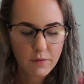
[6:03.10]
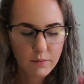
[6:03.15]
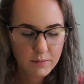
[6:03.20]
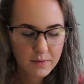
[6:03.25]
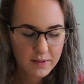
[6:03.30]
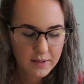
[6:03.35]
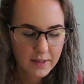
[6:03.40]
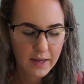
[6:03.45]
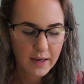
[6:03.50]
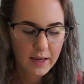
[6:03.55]
if
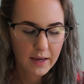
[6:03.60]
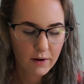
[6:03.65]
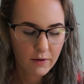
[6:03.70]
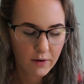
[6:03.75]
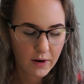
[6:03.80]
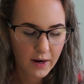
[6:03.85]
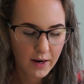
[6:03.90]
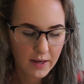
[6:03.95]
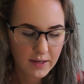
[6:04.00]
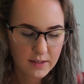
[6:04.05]
I'm saying it
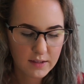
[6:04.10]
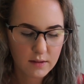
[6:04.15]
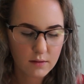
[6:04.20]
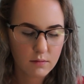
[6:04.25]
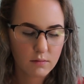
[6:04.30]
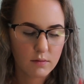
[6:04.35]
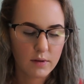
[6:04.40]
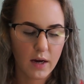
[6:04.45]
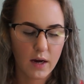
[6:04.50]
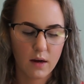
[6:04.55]
right,
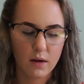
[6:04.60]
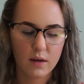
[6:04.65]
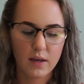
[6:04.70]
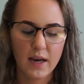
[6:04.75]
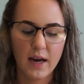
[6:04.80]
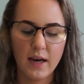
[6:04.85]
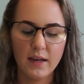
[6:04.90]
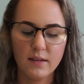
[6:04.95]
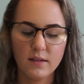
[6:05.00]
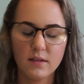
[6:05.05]
yeah,
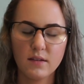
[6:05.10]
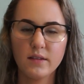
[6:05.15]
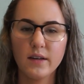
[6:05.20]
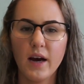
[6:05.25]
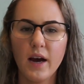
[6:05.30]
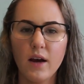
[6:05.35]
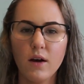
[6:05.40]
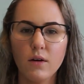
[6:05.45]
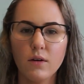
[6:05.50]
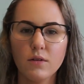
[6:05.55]

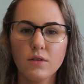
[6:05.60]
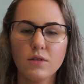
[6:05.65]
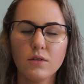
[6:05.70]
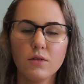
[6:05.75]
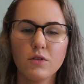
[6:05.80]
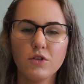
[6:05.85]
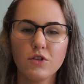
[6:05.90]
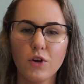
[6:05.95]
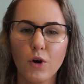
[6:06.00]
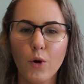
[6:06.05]

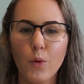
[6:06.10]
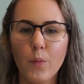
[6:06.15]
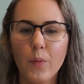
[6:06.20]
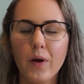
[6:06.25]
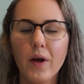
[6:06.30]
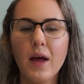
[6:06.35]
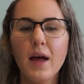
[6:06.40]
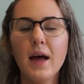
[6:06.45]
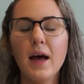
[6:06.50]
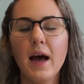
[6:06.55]
Castile soap,
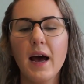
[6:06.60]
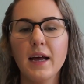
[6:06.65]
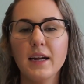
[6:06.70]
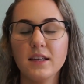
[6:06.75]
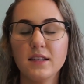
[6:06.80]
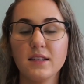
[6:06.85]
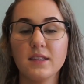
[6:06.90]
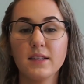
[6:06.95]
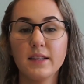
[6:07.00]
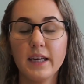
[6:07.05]
and
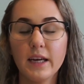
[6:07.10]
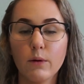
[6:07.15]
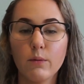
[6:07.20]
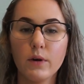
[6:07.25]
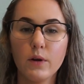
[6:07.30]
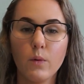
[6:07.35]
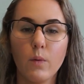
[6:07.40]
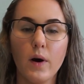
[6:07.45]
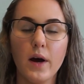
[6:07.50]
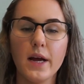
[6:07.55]
it's the
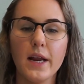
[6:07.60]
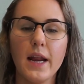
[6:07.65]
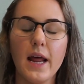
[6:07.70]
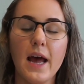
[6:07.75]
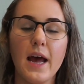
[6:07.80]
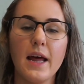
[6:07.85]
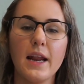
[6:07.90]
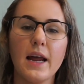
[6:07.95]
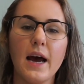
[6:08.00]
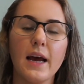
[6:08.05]
liquid one,
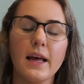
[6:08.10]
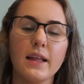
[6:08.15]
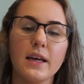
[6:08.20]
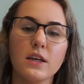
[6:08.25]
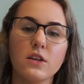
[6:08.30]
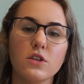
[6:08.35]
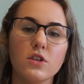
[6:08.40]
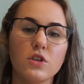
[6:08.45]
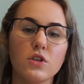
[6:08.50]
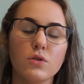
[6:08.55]
and I
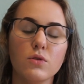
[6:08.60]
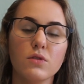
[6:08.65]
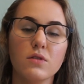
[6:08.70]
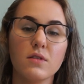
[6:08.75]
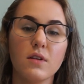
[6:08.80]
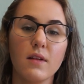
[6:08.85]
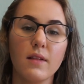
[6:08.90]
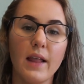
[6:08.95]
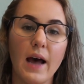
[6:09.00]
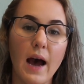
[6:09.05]
like to
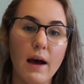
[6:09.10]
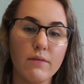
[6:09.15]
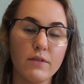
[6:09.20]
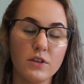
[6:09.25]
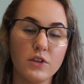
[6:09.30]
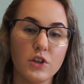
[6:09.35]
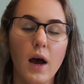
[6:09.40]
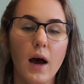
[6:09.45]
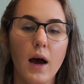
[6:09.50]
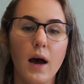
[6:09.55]
use the
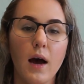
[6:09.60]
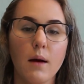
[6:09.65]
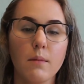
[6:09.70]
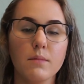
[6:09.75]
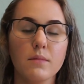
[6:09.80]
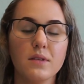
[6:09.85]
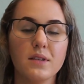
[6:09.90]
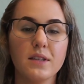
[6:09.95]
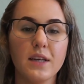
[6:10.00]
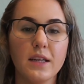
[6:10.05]

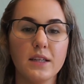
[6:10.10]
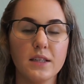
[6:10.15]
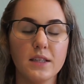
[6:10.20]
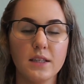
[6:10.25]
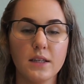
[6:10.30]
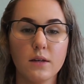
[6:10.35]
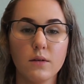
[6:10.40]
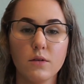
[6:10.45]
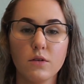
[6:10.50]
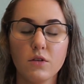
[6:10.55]
lavender
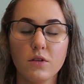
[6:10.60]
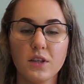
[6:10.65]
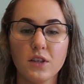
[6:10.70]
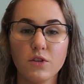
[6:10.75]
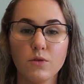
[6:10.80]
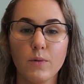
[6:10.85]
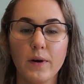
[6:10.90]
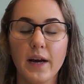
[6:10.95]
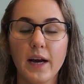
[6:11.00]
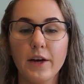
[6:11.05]
scent.
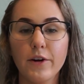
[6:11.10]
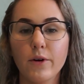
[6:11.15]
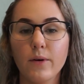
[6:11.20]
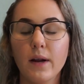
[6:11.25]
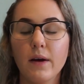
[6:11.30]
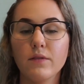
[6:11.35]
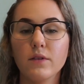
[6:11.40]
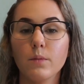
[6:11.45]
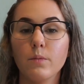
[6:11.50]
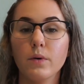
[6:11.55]
This way I
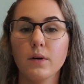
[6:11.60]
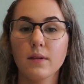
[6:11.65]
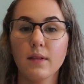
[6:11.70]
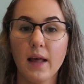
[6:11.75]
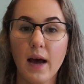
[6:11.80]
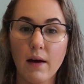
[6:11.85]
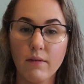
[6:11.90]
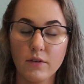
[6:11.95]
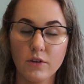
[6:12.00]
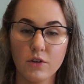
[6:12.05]
don't have to put
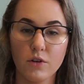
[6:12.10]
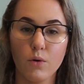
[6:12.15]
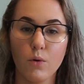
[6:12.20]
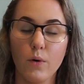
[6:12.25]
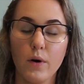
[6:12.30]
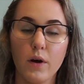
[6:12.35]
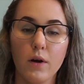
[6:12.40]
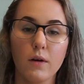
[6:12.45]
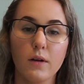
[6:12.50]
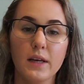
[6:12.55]
lavender
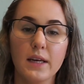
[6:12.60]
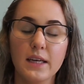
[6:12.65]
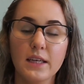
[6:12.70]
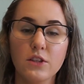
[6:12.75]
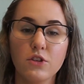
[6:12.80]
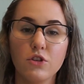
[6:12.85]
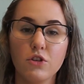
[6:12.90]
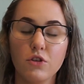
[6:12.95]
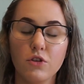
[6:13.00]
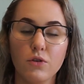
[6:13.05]
oil
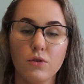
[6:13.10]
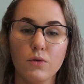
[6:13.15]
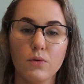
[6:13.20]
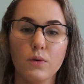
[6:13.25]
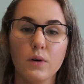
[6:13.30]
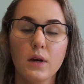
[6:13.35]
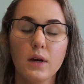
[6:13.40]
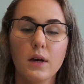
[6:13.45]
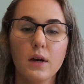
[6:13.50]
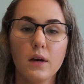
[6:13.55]

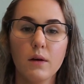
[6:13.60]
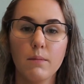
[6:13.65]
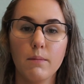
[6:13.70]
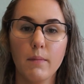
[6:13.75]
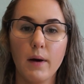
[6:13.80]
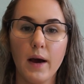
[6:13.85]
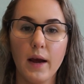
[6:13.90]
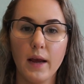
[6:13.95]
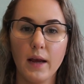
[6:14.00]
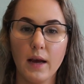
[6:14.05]
into
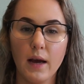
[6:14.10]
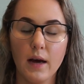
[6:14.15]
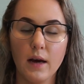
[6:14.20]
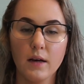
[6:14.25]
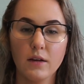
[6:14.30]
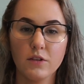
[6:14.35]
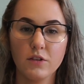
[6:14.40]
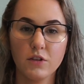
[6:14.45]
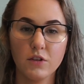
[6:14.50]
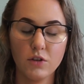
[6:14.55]

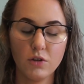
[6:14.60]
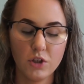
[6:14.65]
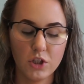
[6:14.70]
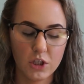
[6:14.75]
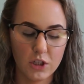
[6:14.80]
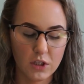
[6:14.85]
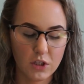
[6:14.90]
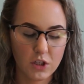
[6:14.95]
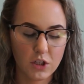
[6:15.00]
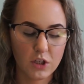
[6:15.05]
my
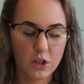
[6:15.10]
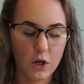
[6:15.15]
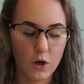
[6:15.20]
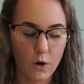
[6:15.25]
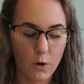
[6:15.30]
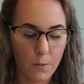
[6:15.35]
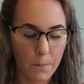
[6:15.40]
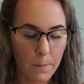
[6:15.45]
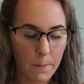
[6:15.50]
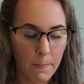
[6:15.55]
solution.
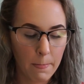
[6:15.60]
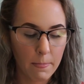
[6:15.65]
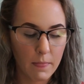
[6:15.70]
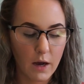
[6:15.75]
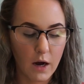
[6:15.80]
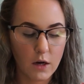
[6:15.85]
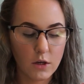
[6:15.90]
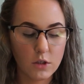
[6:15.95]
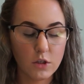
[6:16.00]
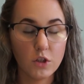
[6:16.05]
So
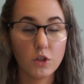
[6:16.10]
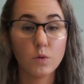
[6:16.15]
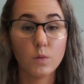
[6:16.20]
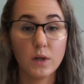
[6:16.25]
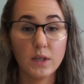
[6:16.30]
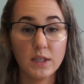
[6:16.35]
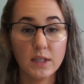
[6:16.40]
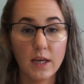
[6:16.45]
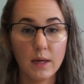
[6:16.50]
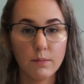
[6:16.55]
I'll use
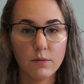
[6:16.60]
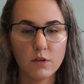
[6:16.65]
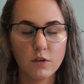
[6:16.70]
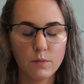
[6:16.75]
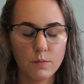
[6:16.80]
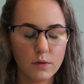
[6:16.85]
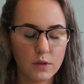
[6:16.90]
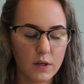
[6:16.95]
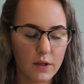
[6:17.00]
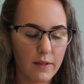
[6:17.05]
1
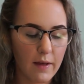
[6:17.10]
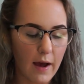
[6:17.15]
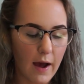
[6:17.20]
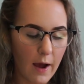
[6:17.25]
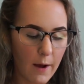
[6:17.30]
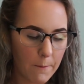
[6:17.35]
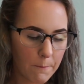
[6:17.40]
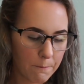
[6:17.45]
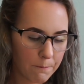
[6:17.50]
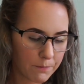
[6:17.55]
tablespoon of
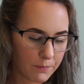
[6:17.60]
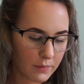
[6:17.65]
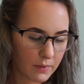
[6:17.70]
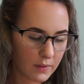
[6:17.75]
that